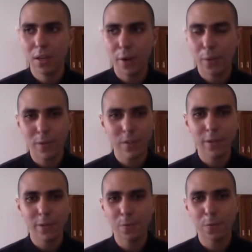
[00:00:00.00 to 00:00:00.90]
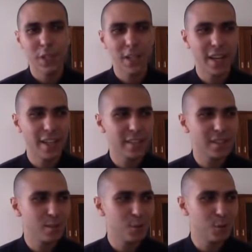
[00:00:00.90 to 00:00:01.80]
I wonder if we had
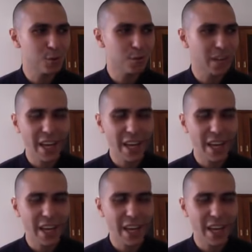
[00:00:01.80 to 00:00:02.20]
some sort of